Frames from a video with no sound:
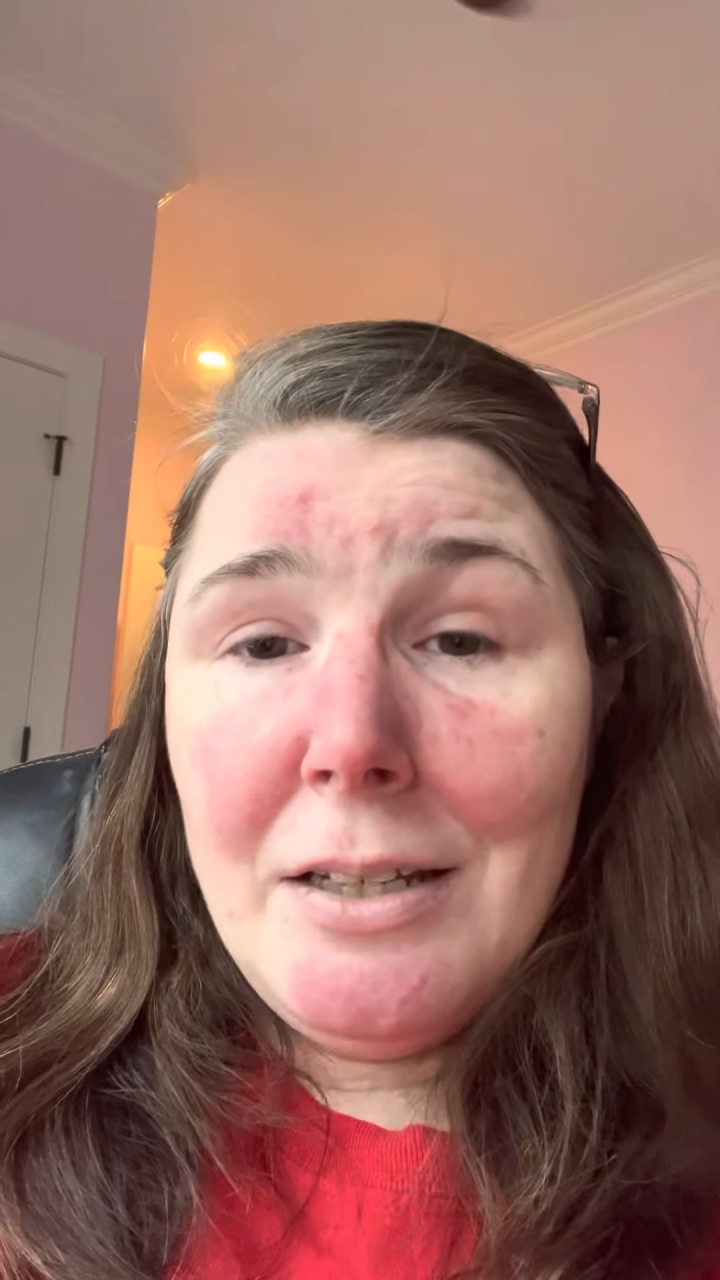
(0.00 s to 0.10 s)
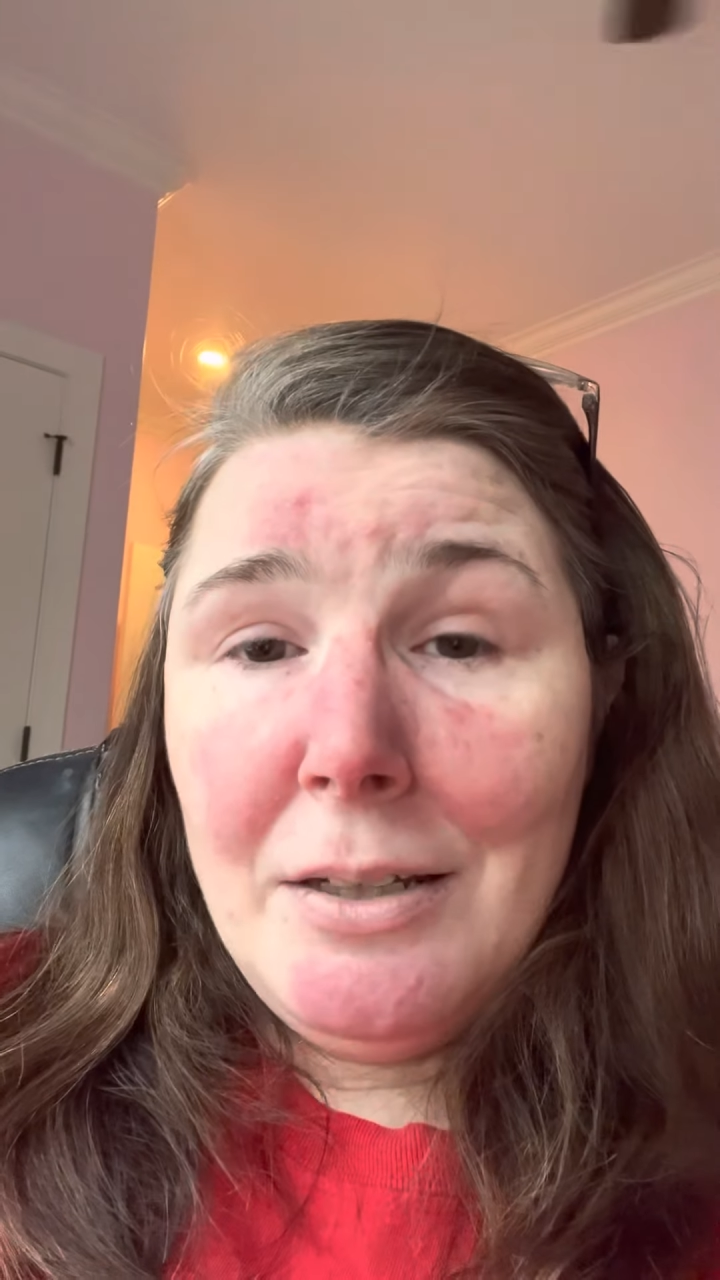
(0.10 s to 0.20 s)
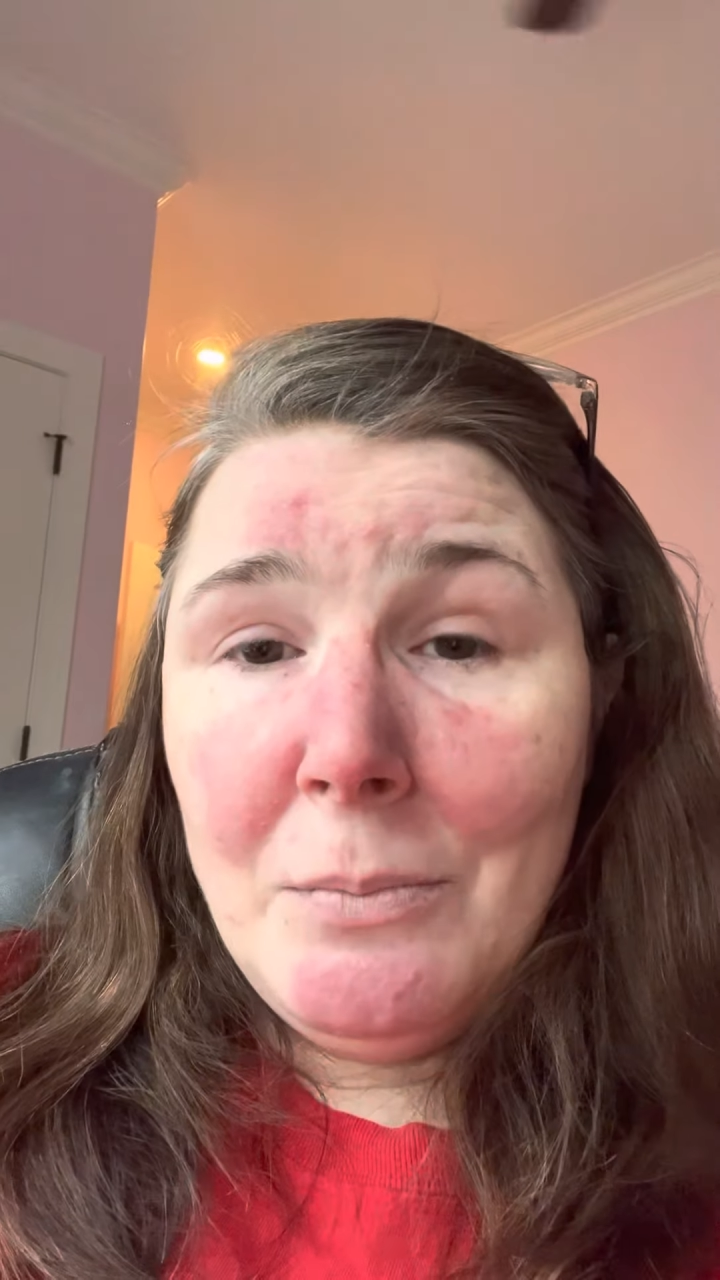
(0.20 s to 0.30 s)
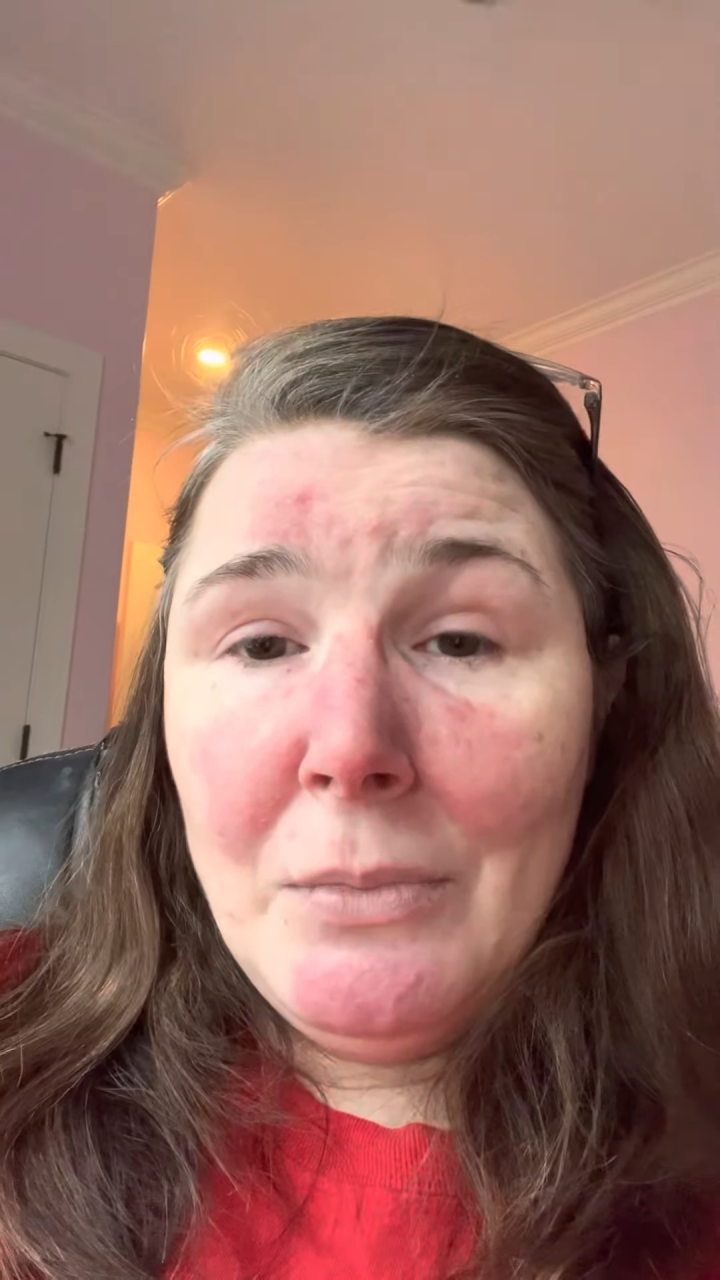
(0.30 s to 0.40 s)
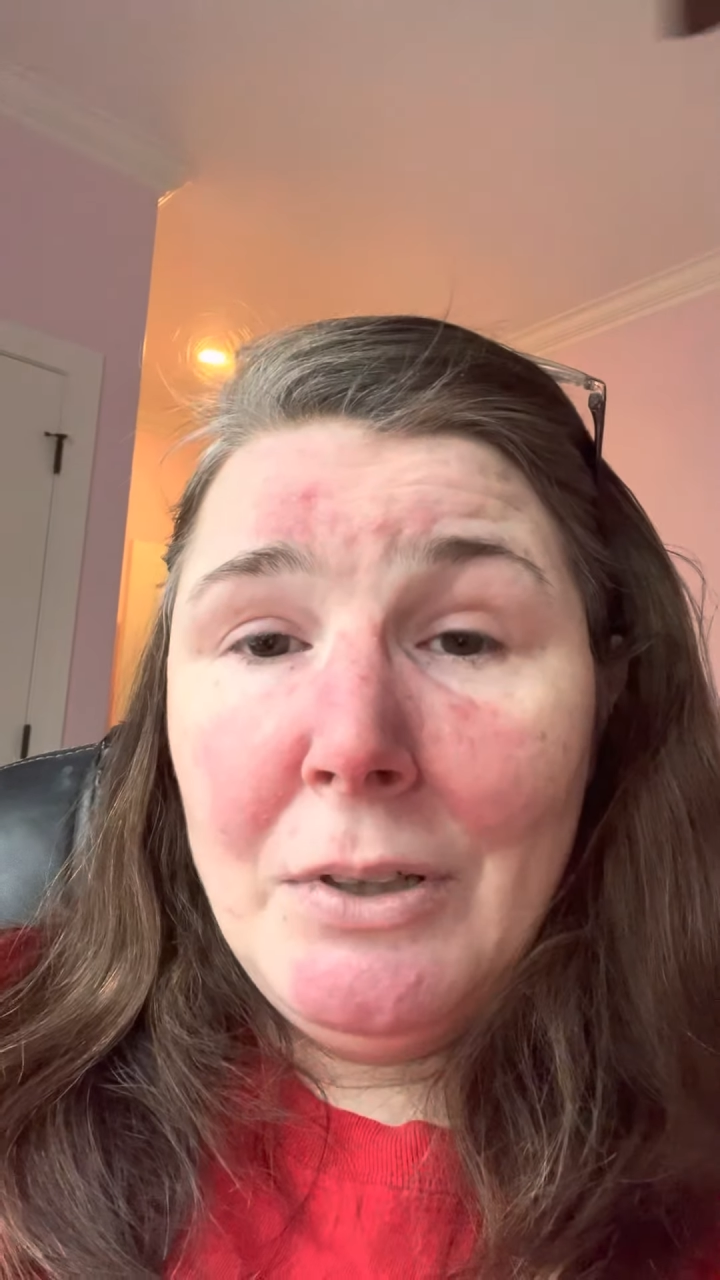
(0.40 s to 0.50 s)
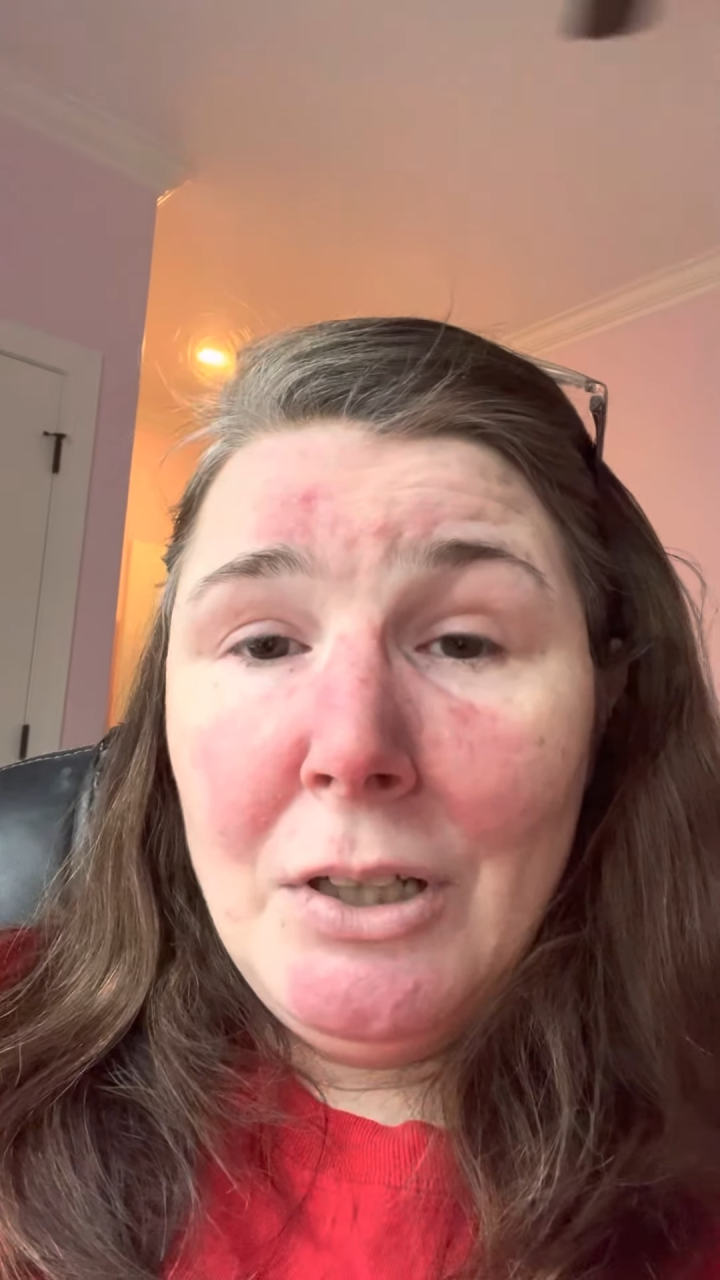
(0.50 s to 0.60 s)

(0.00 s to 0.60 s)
Him,